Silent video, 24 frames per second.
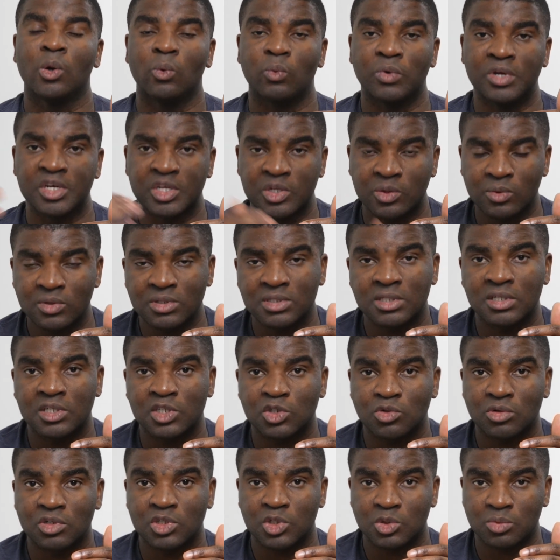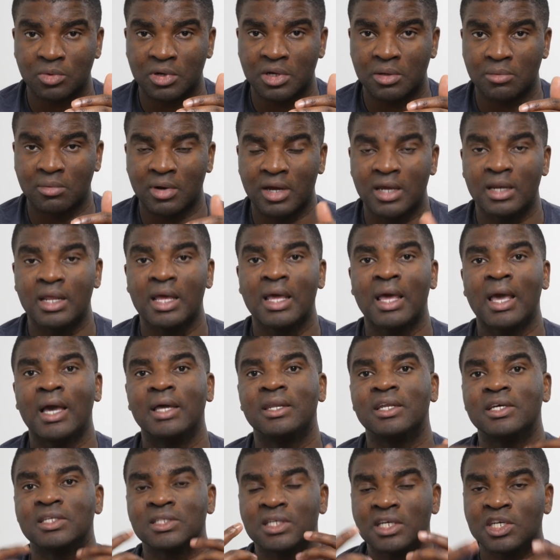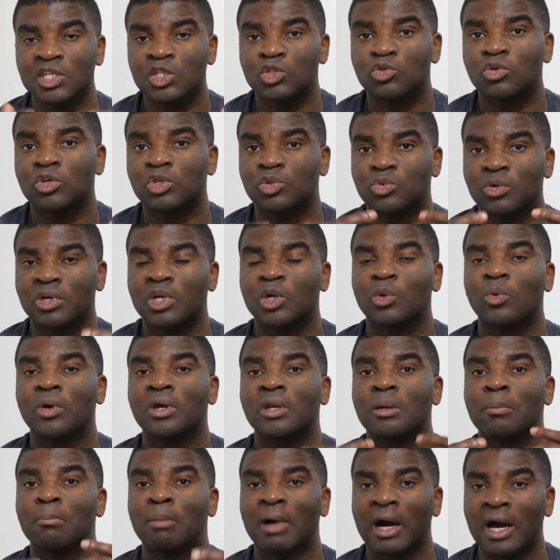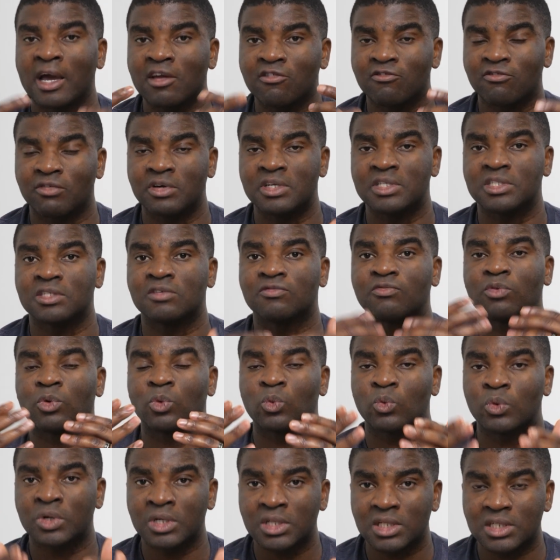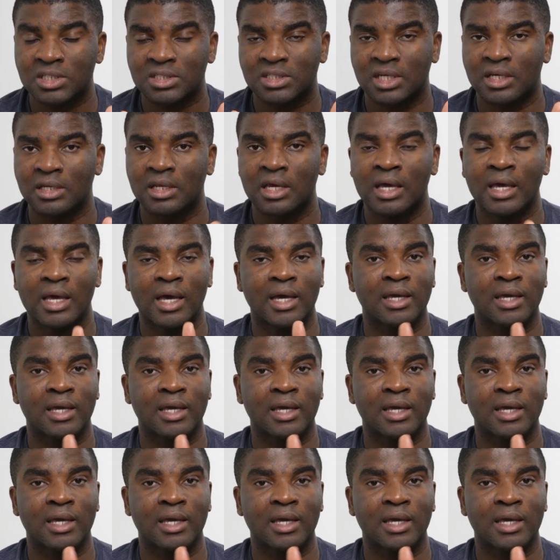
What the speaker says: reduced the interest rate, right? And this interest rate created a buying frenzy for real estate.